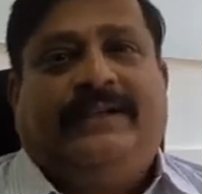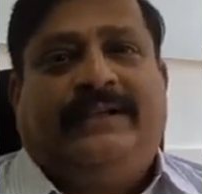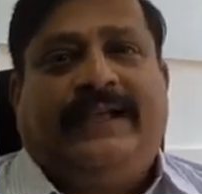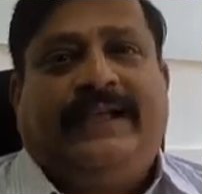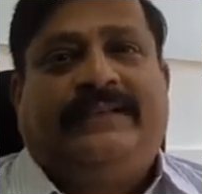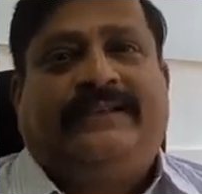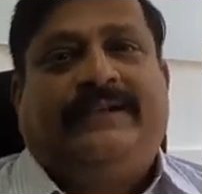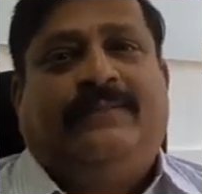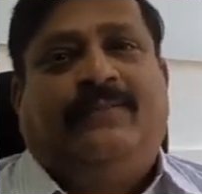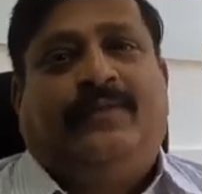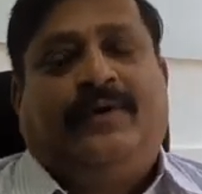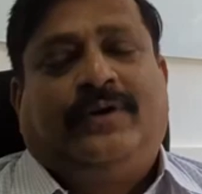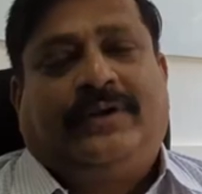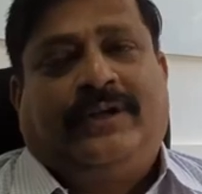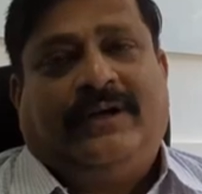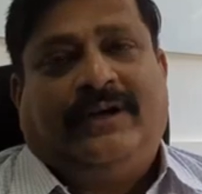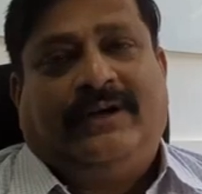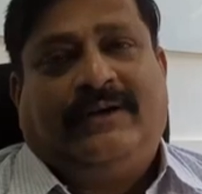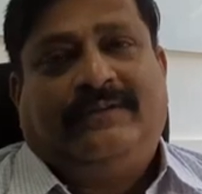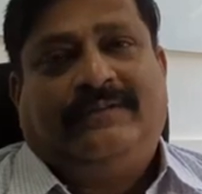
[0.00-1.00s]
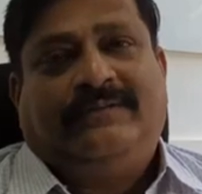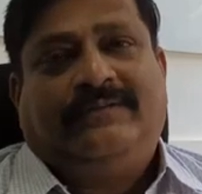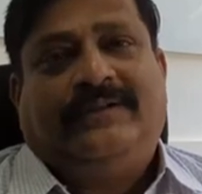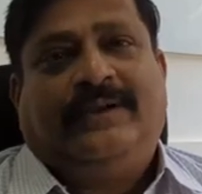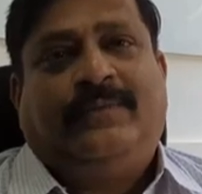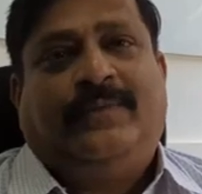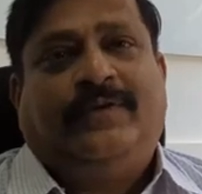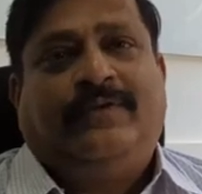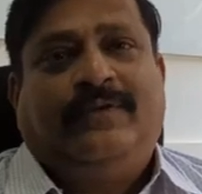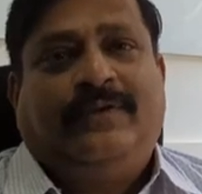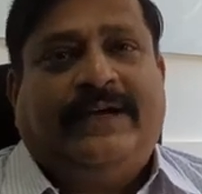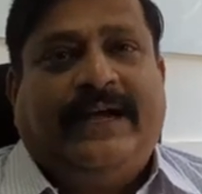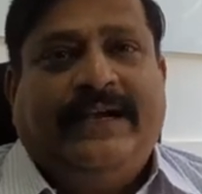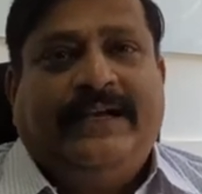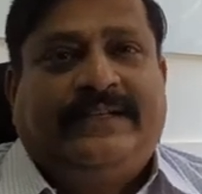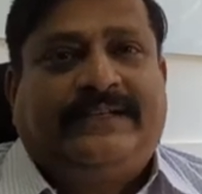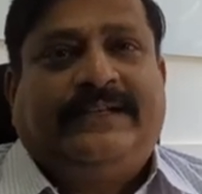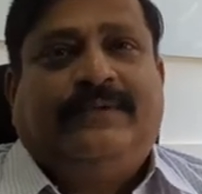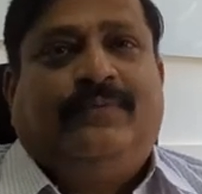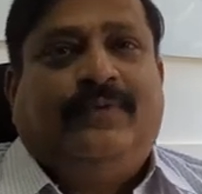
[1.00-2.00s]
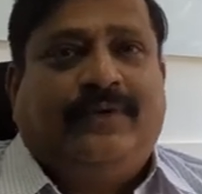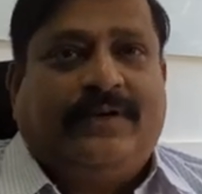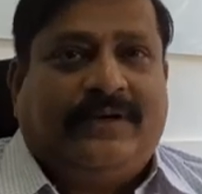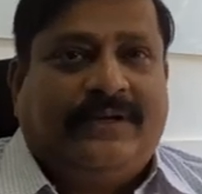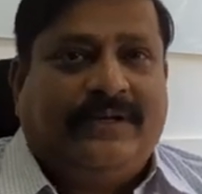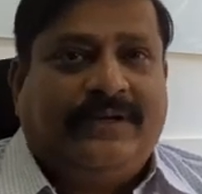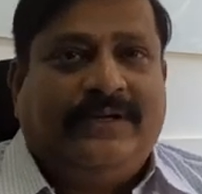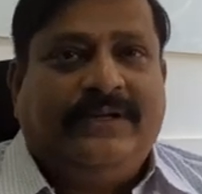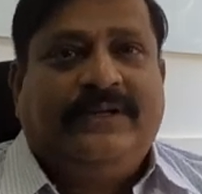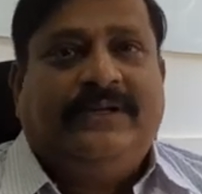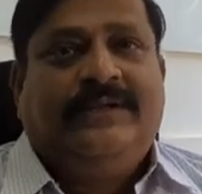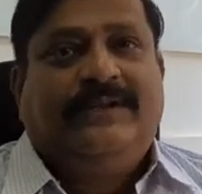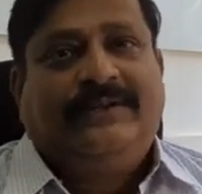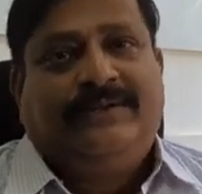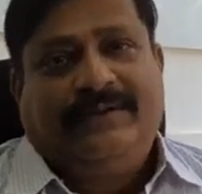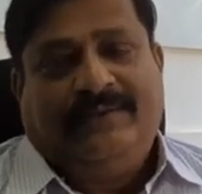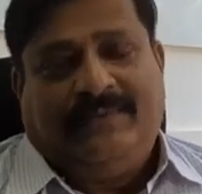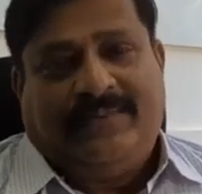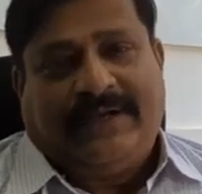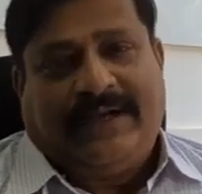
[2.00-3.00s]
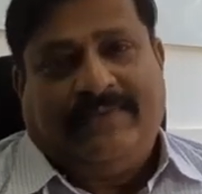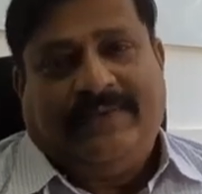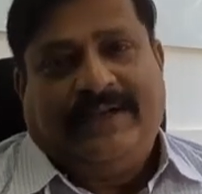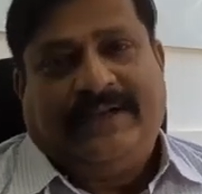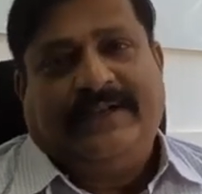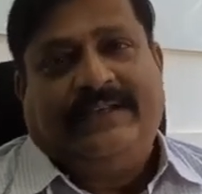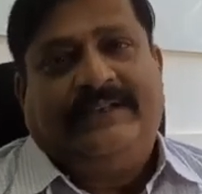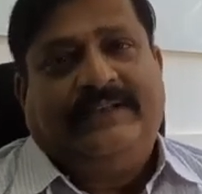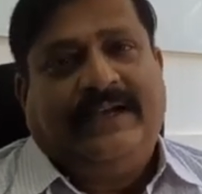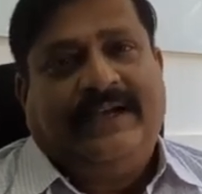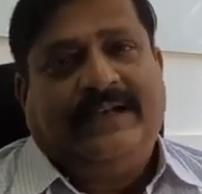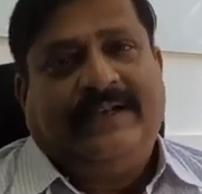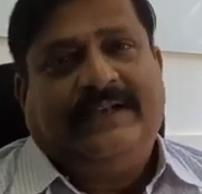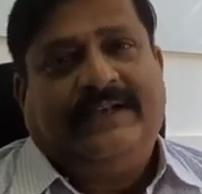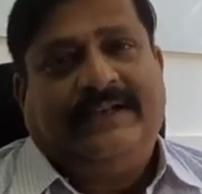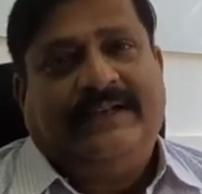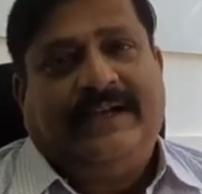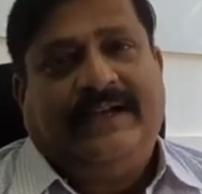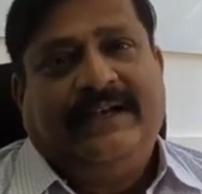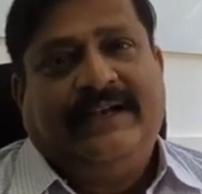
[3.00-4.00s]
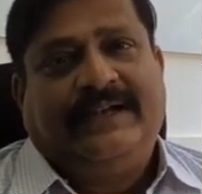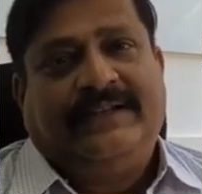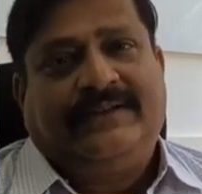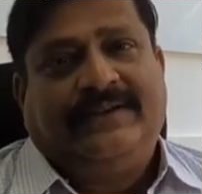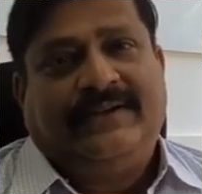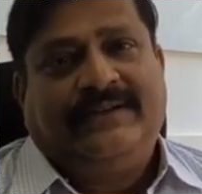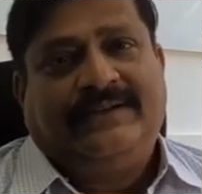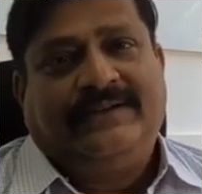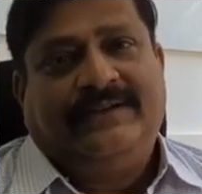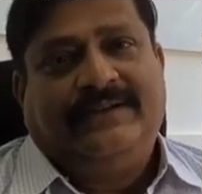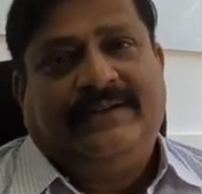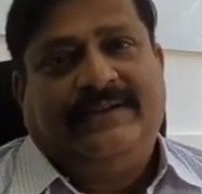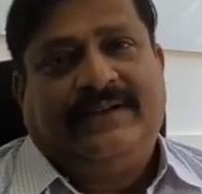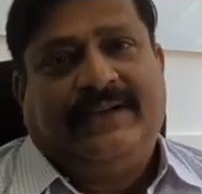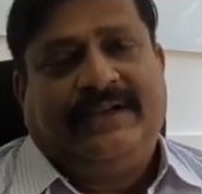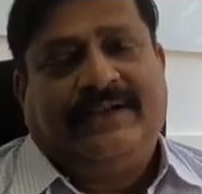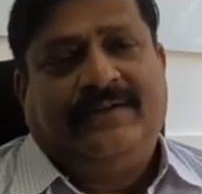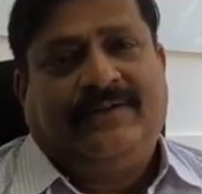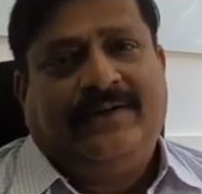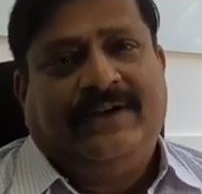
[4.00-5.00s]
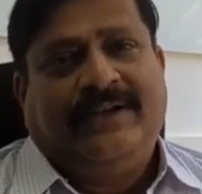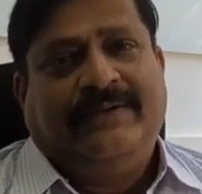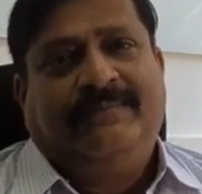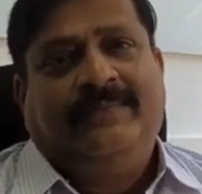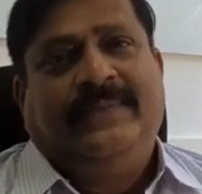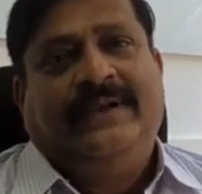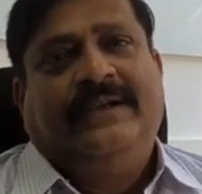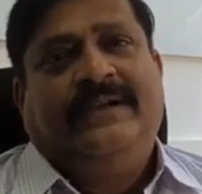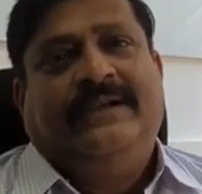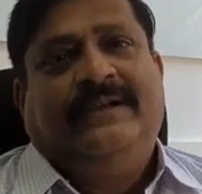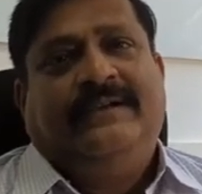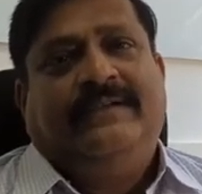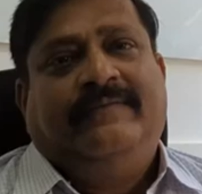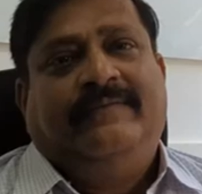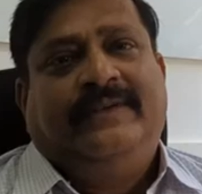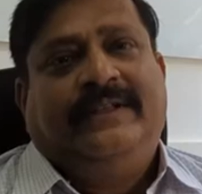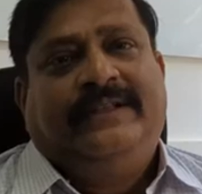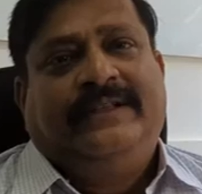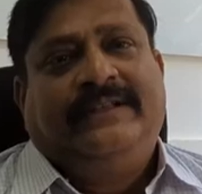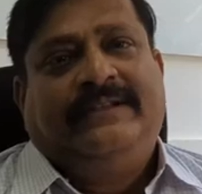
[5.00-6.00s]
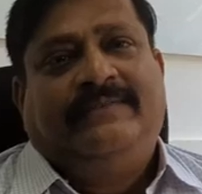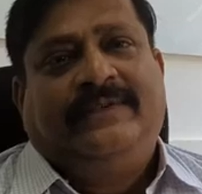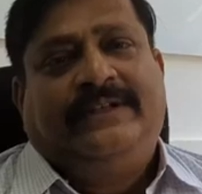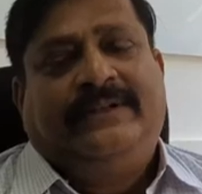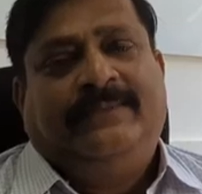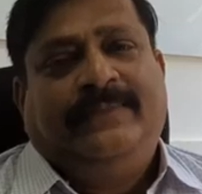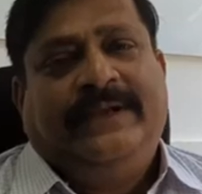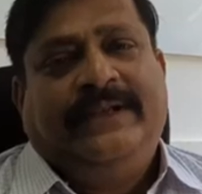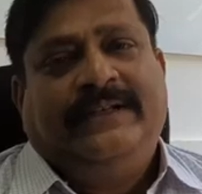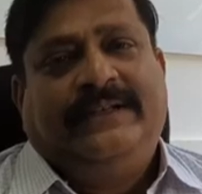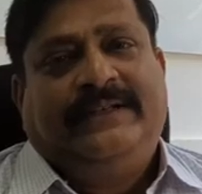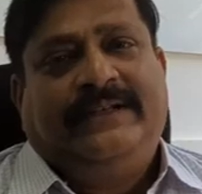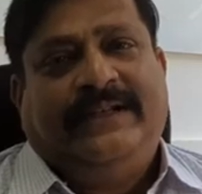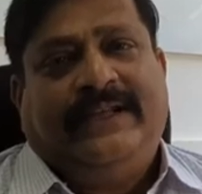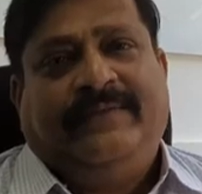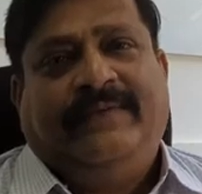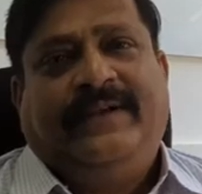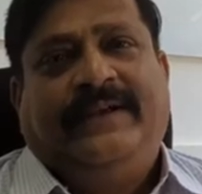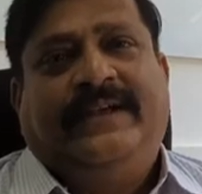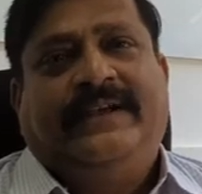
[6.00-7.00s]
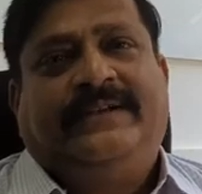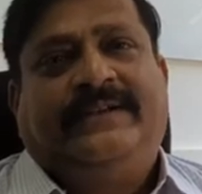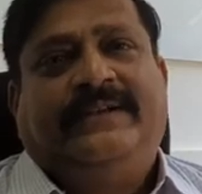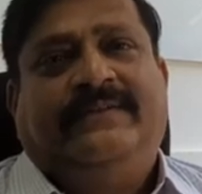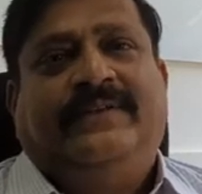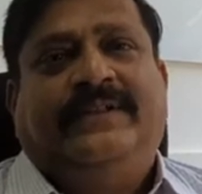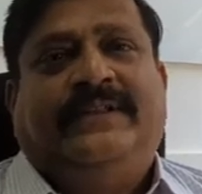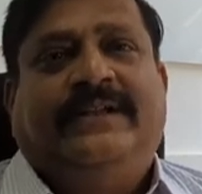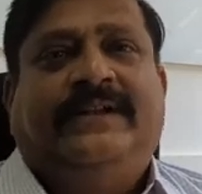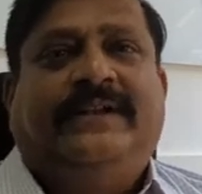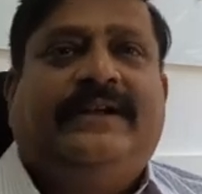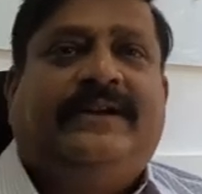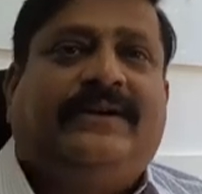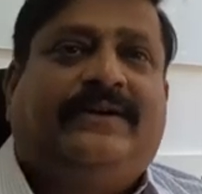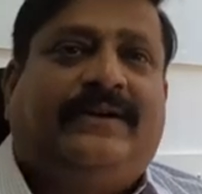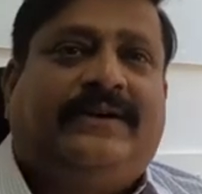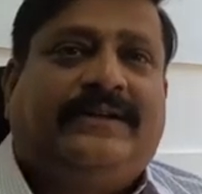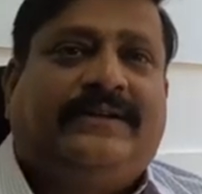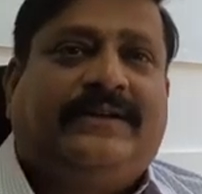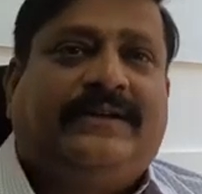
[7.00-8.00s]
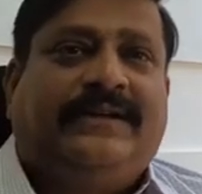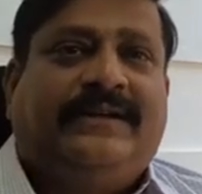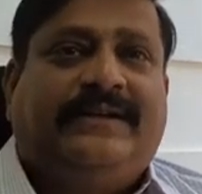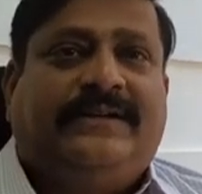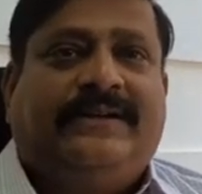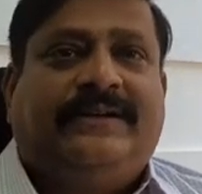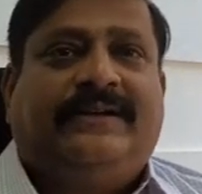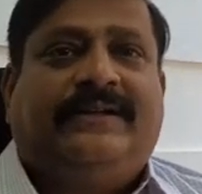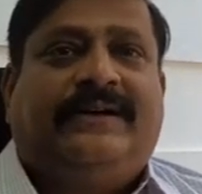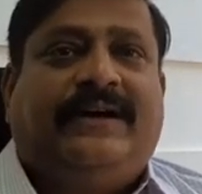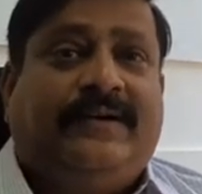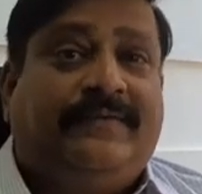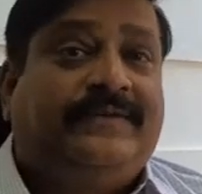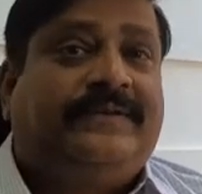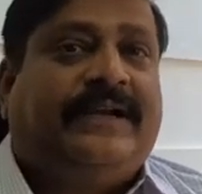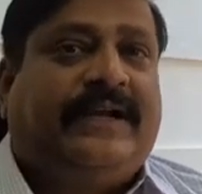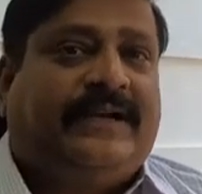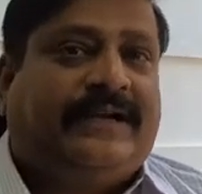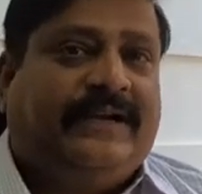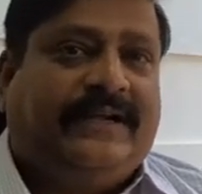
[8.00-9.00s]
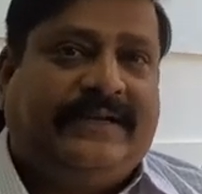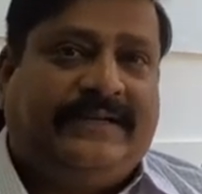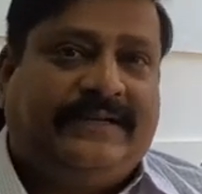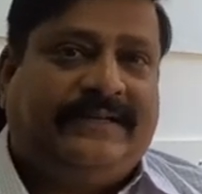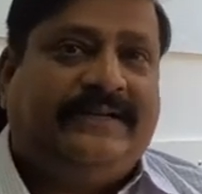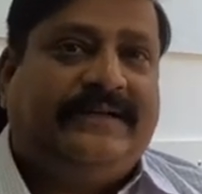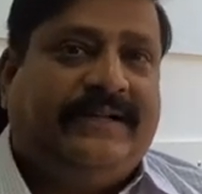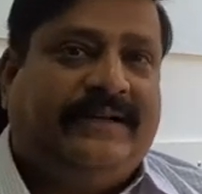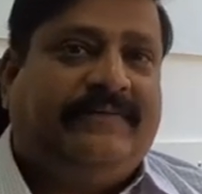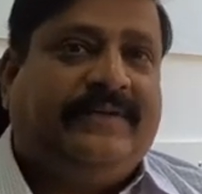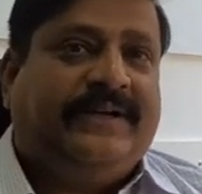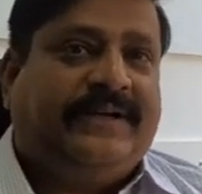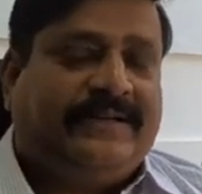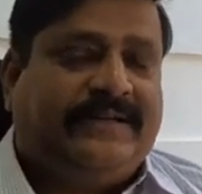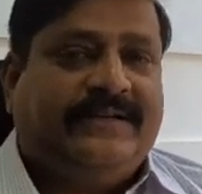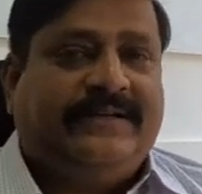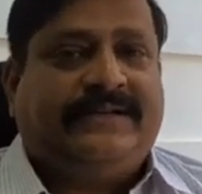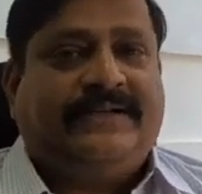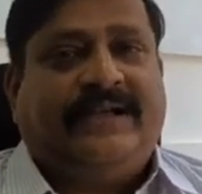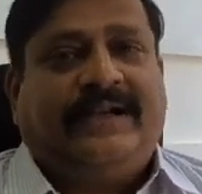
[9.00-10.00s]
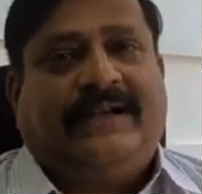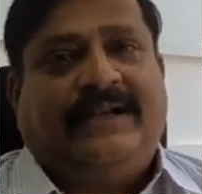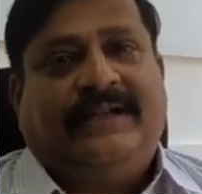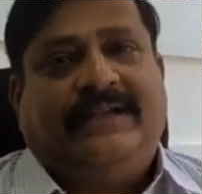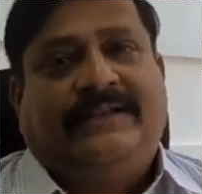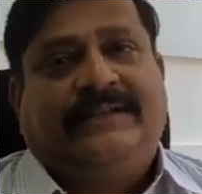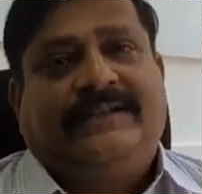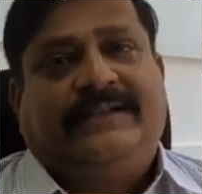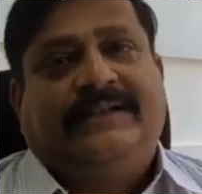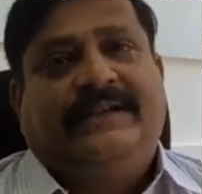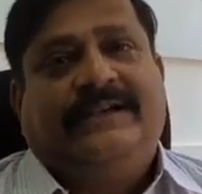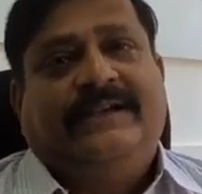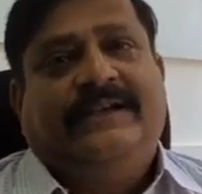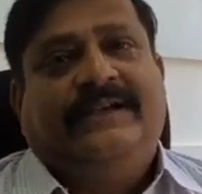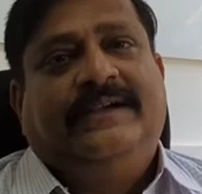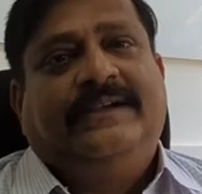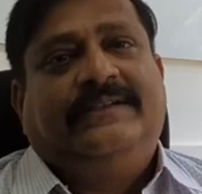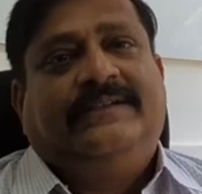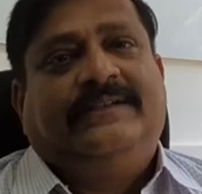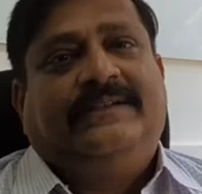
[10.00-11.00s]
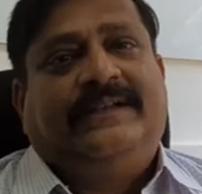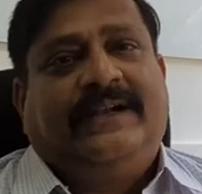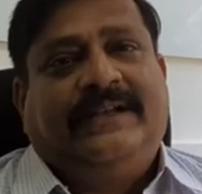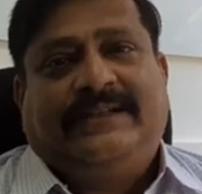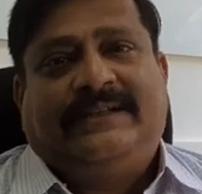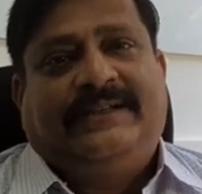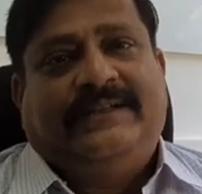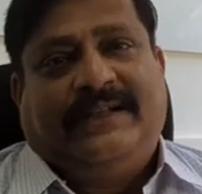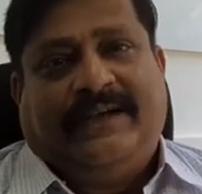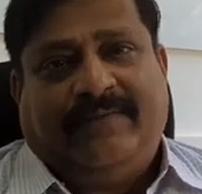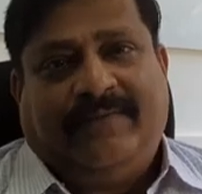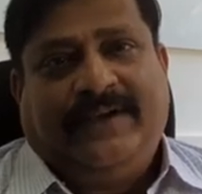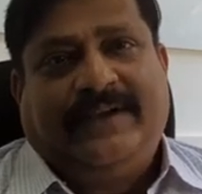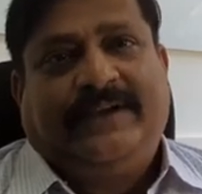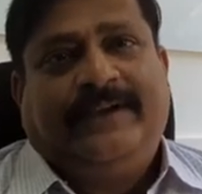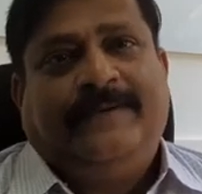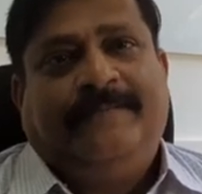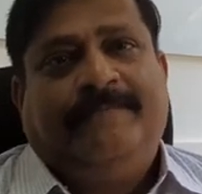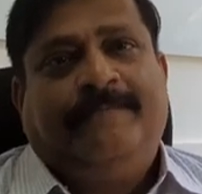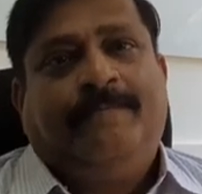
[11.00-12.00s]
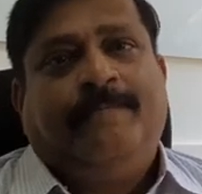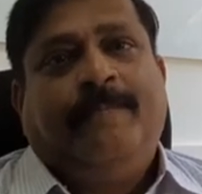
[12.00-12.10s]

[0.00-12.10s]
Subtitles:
takes a boat along, someone who guides a boat. So NavIC is that, and it's also an acronym which means navigation with Indian constellation of satellites, navigation of satellites. So that's NavIC.